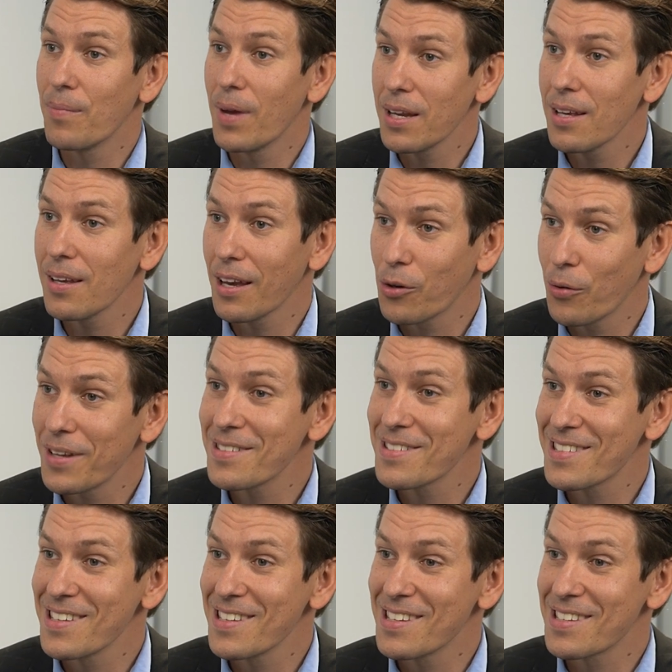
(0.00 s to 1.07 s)
many
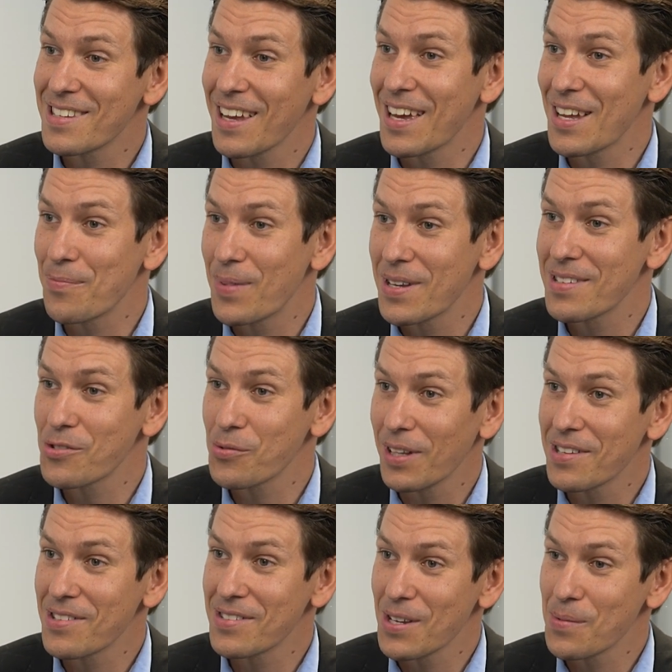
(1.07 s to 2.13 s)
acquaintances and business
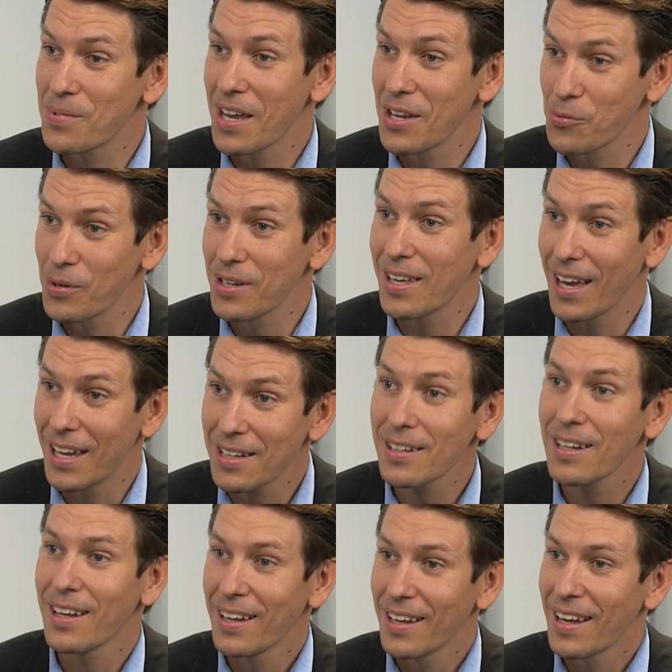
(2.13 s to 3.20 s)
relationships as we can.
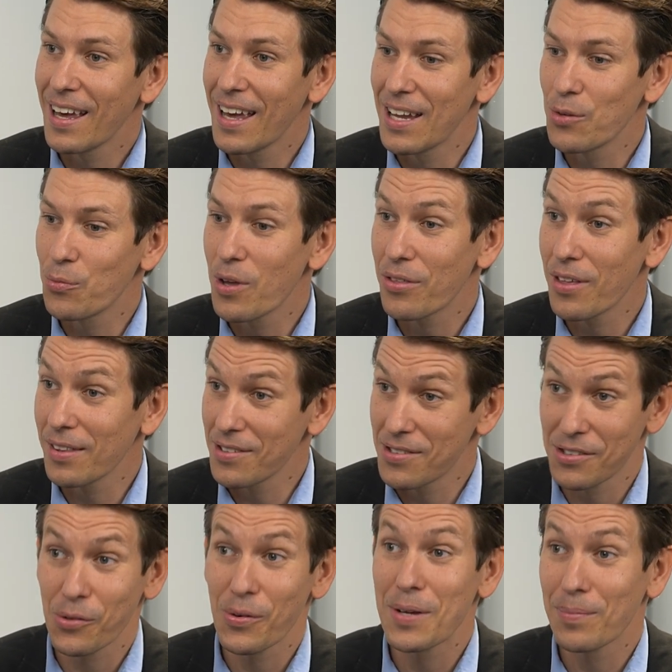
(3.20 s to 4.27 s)
And we think this
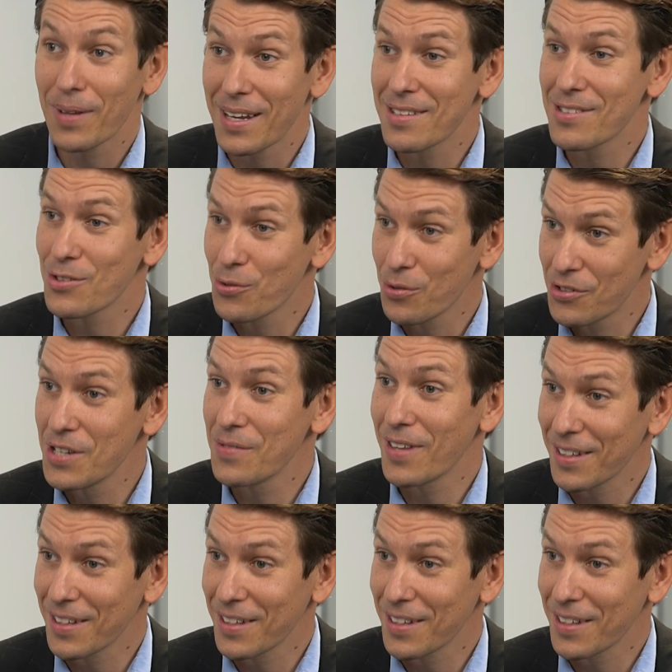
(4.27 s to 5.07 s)
is a great place to achieve